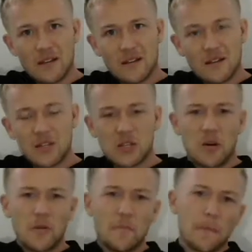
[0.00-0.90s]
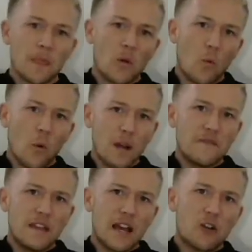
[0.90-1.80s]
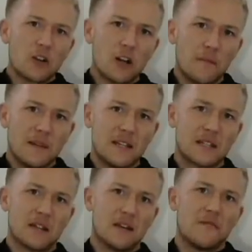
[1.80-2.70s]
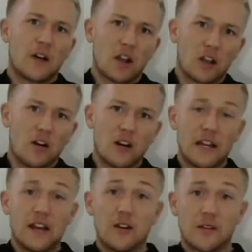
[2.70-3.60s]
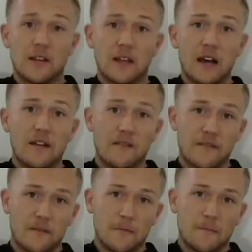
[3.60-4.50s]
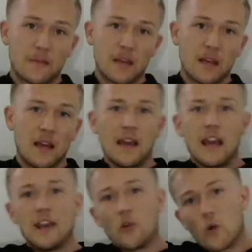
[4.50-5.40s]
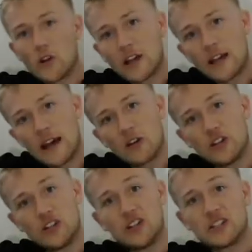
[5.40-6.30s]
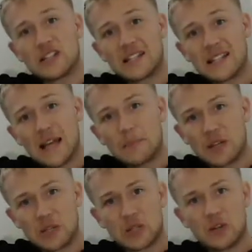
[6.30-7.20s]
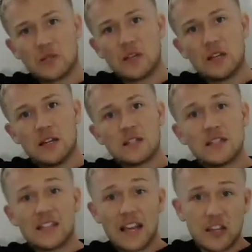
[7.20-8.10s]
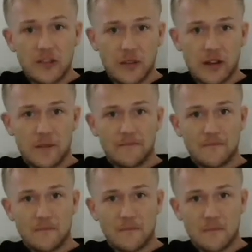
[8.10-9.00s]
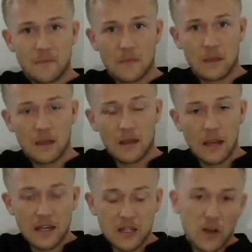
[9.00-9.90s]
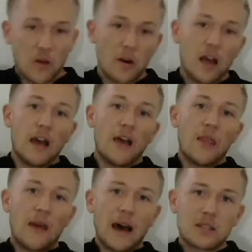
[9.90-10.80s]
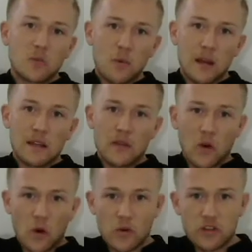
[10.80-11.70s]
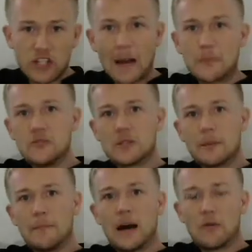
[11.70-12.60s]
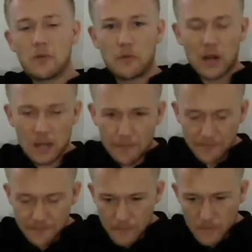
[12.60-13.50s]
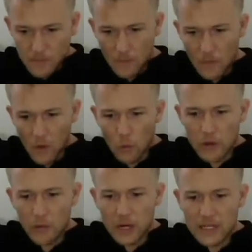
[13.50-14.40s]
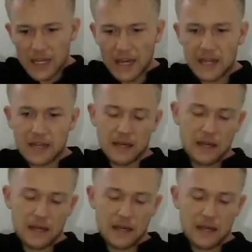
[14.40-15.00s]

So, what if the outcome is to live a long and healthy life, and the working out is just a stepping stone to take you there? And so, that's what the whole chapter is about. We want to take